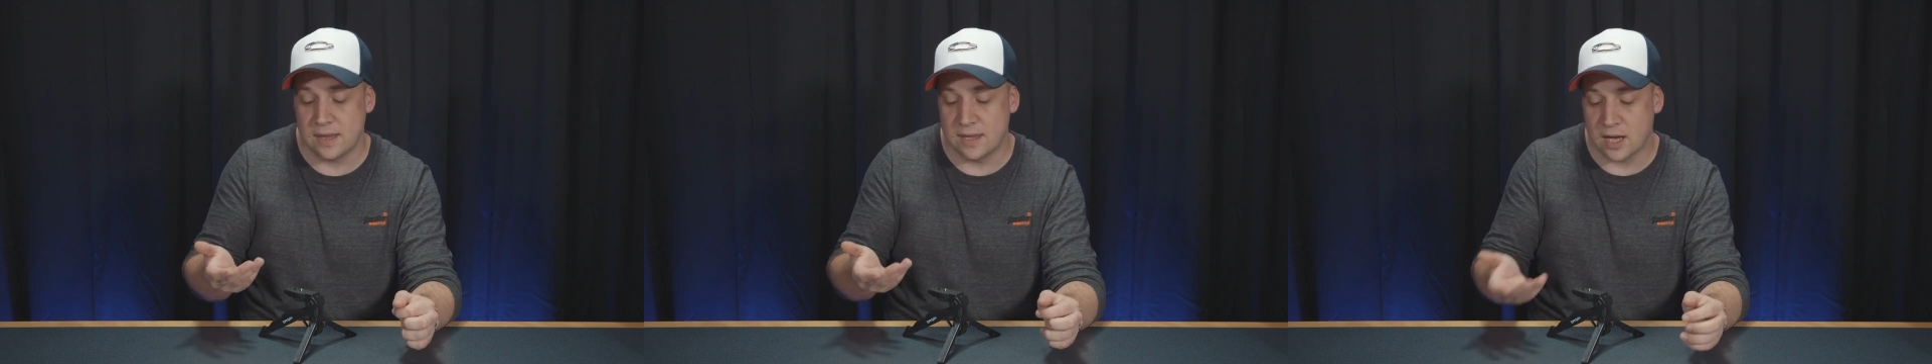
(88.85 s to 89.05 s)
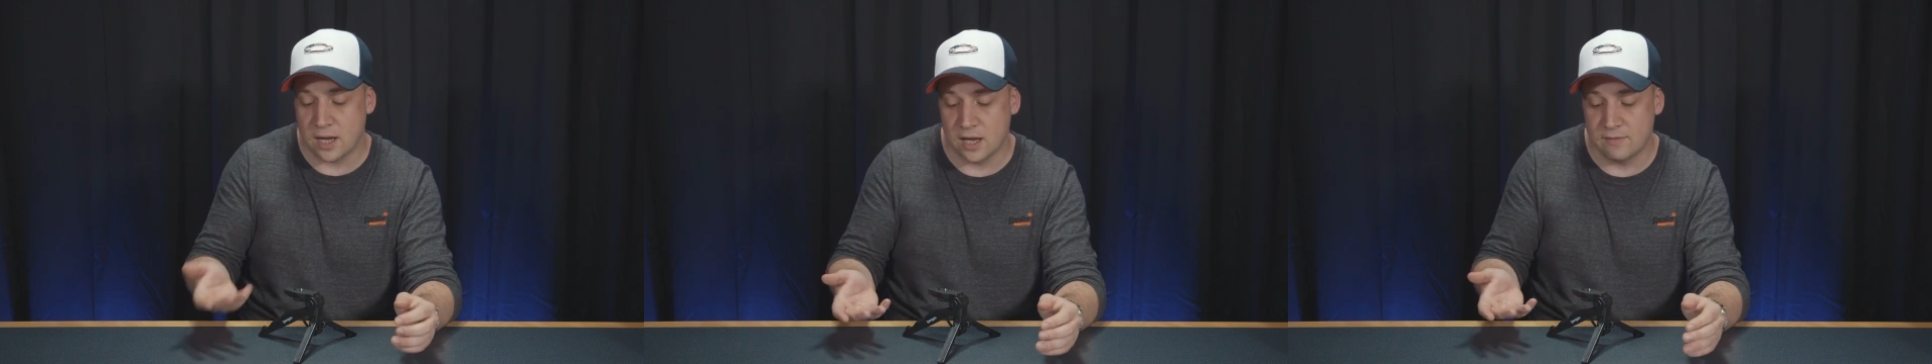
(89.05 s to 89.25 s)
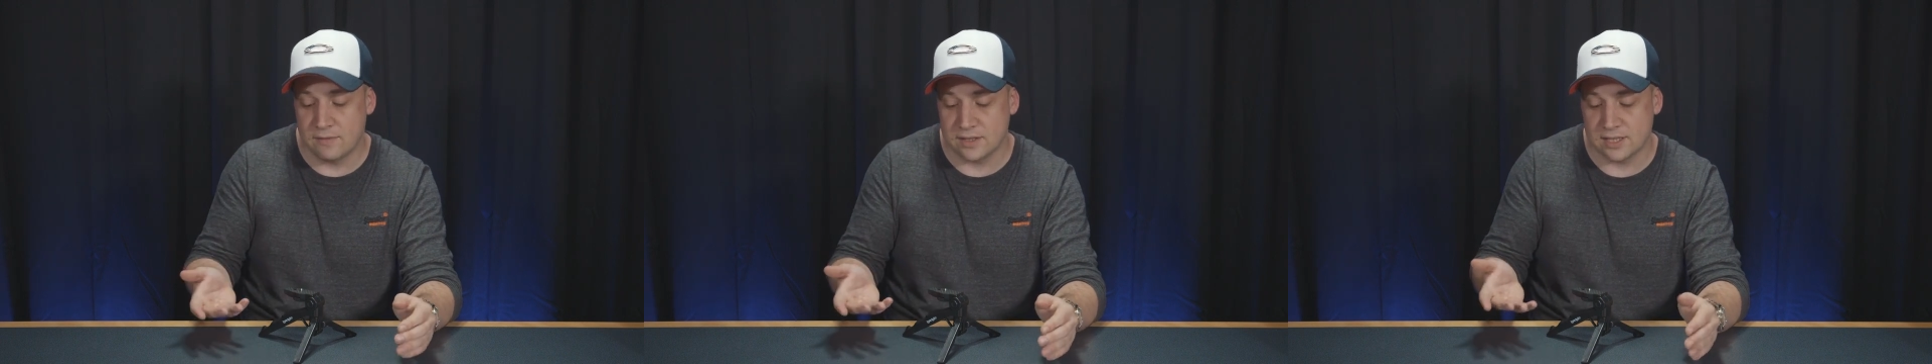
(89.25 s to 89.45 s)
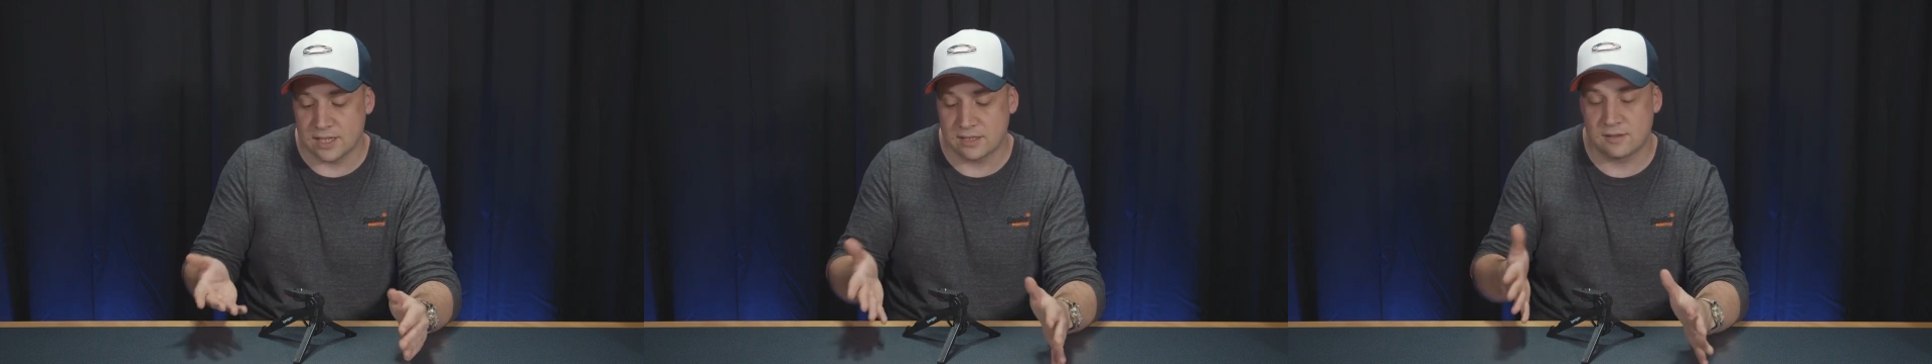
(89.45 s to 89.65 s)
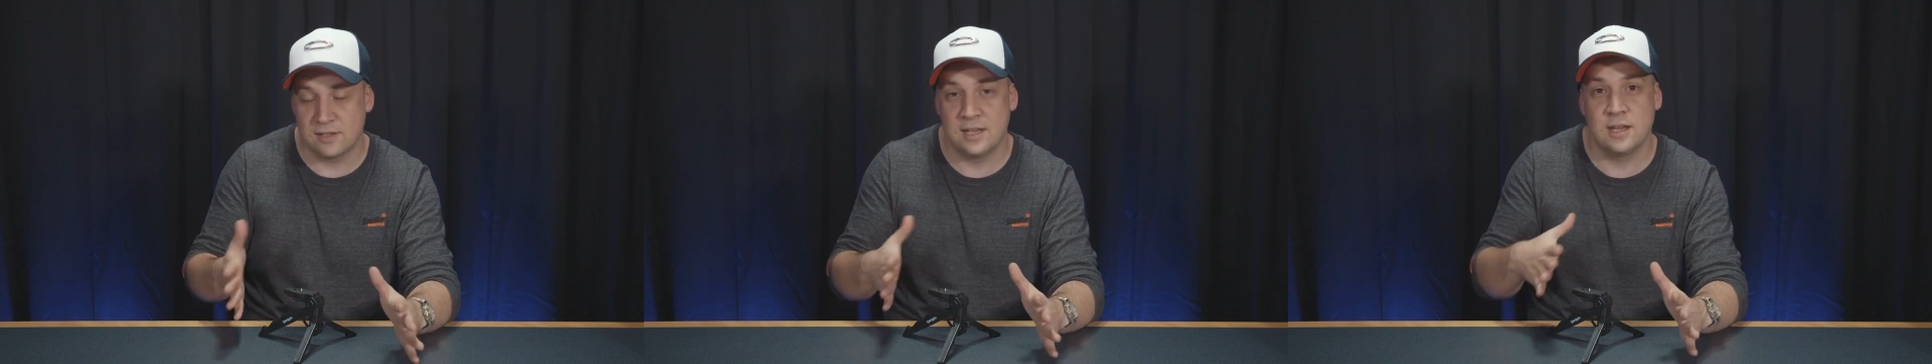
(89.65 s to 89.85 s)
the kind of
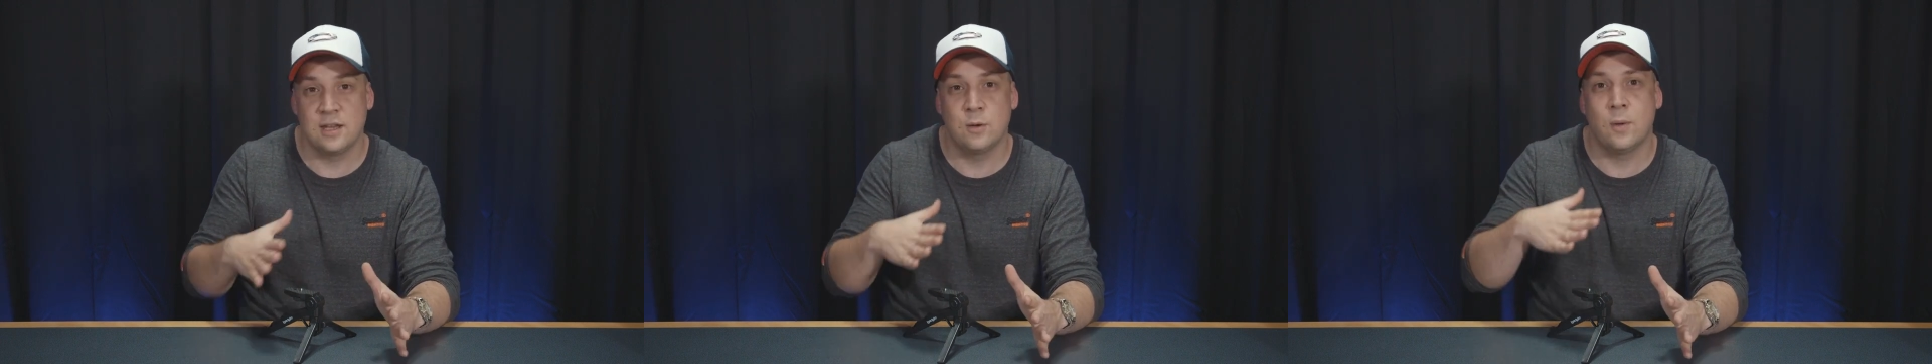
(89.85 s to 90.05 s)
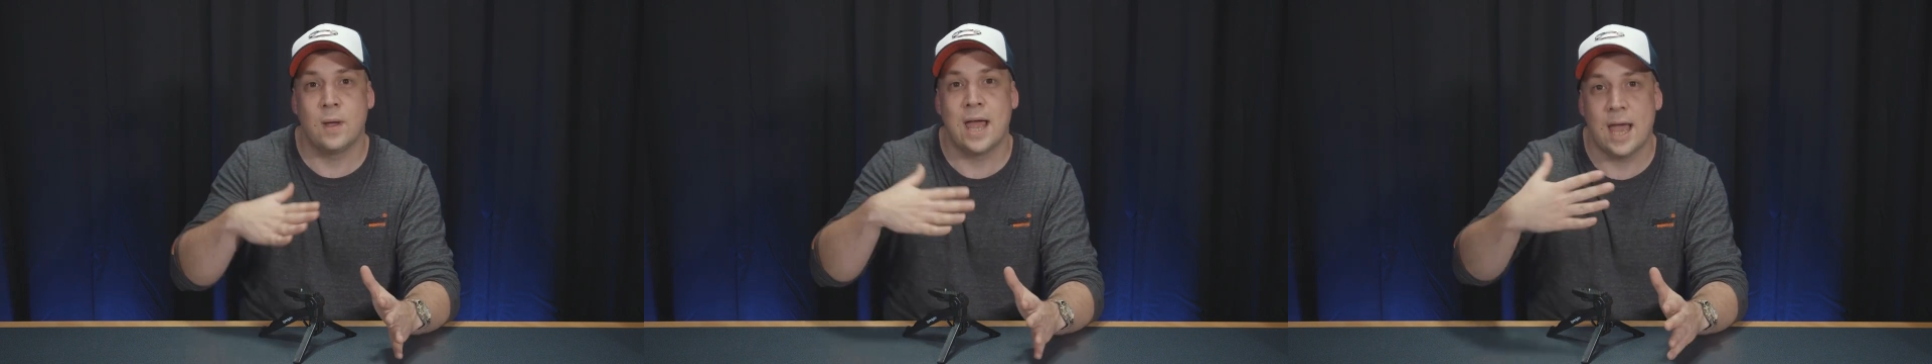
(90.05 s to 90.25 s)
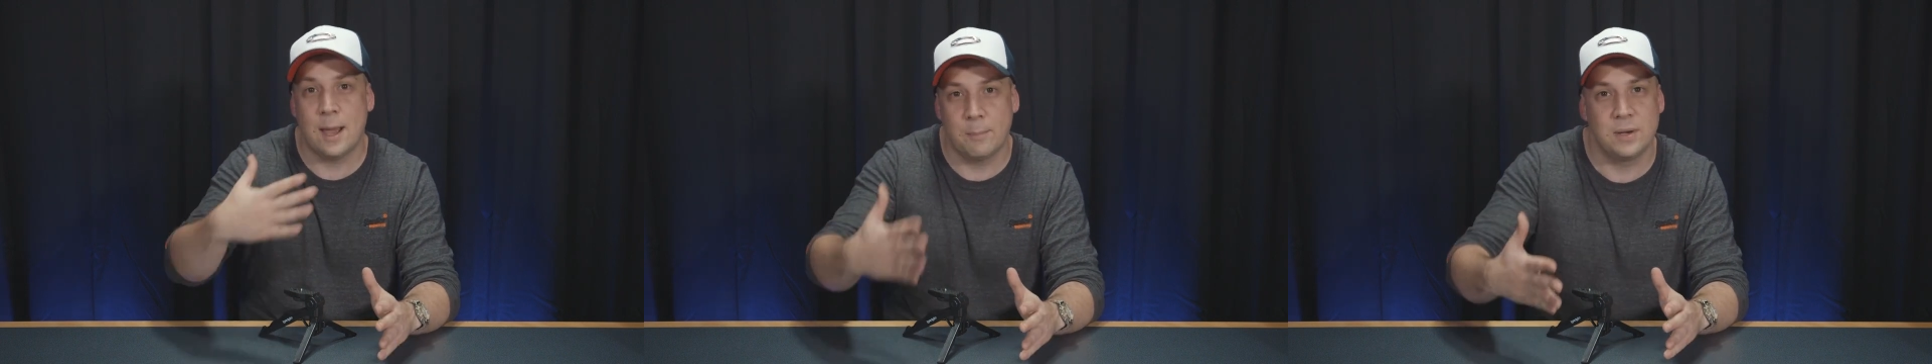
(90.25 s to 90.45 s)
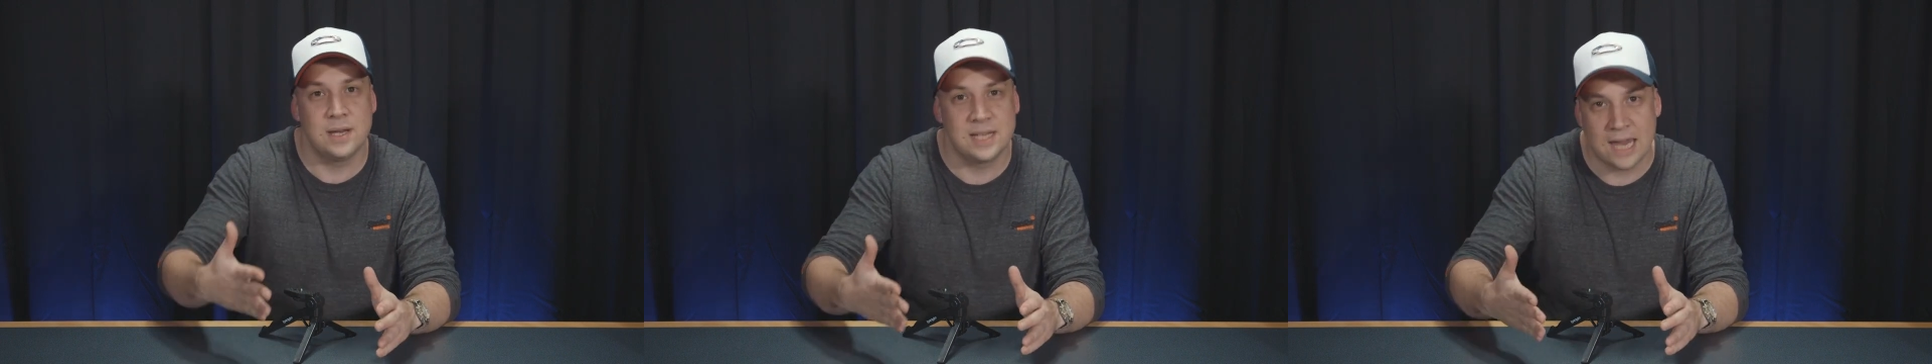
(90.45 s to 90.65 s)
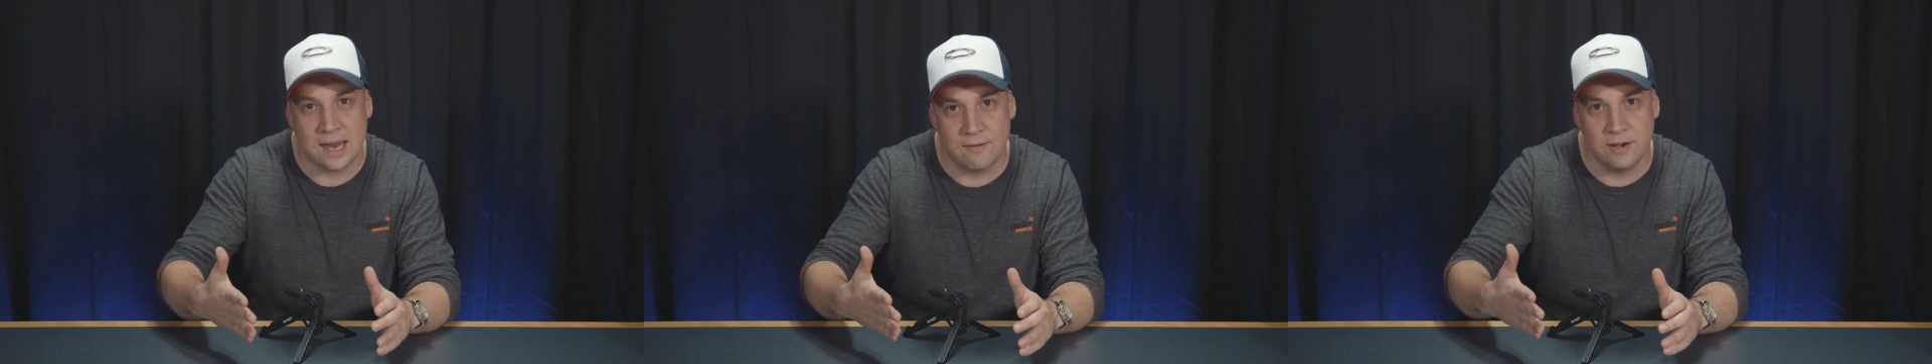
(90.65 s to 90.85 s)
accessory that you'll happily
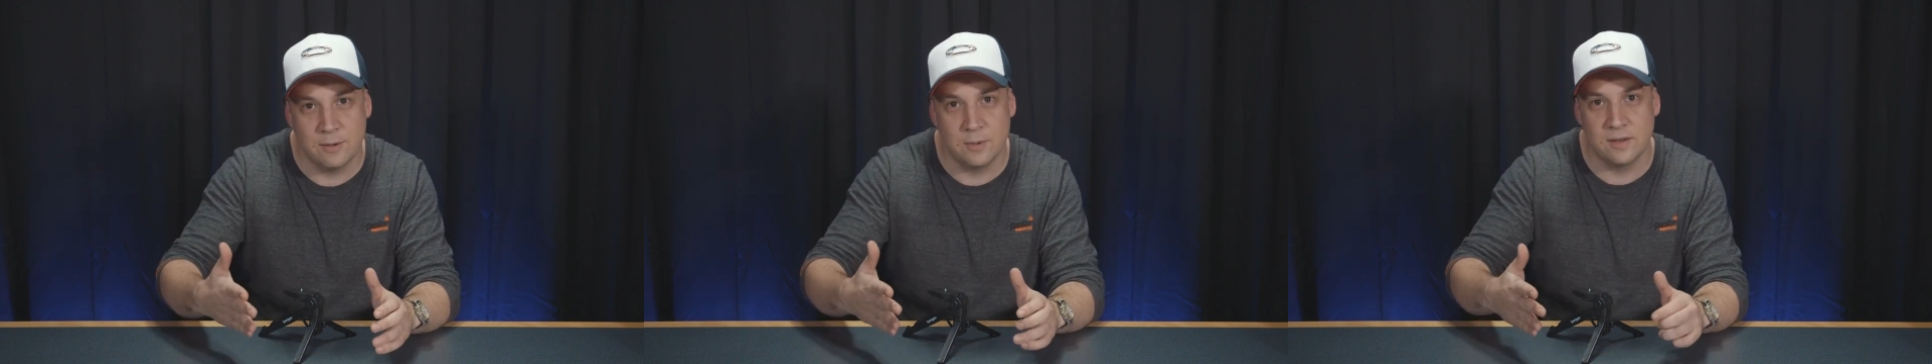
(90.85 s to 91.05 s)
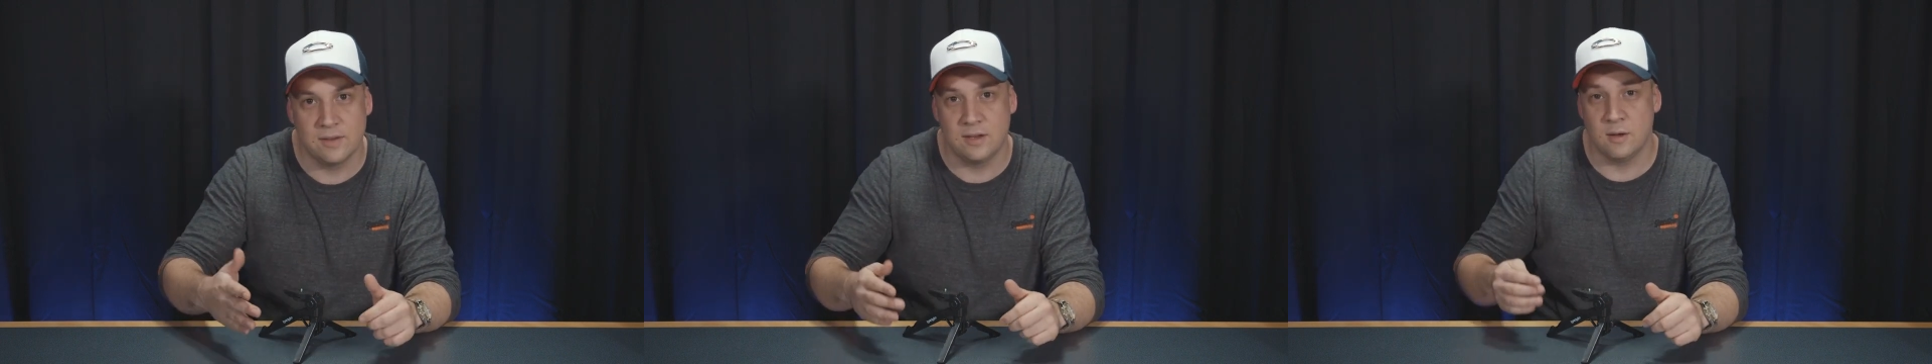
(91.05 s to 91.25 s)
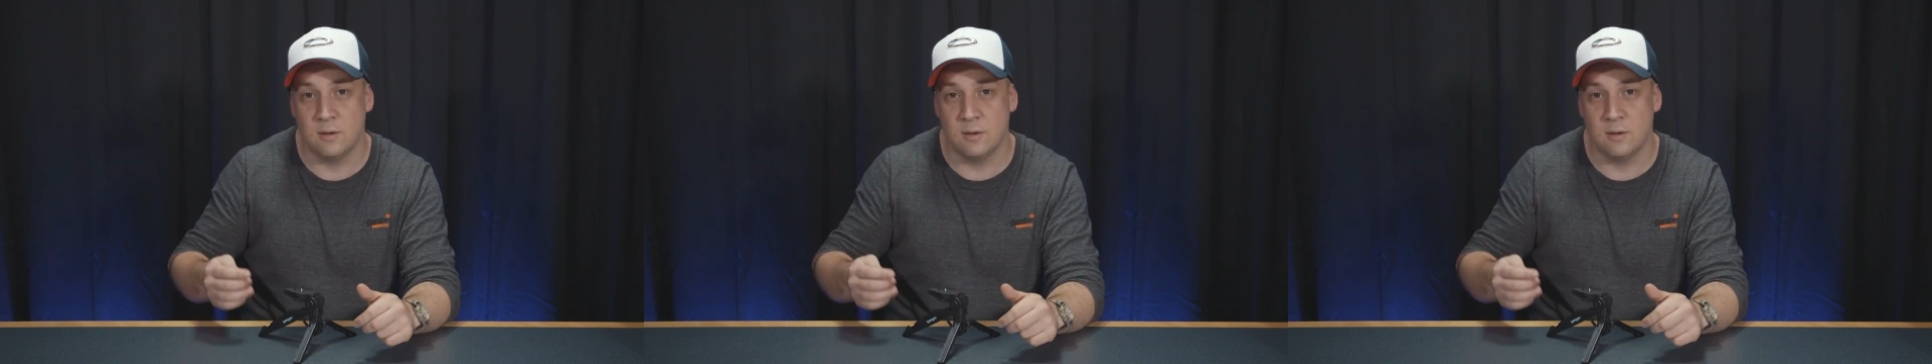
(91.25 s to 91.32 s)
carry with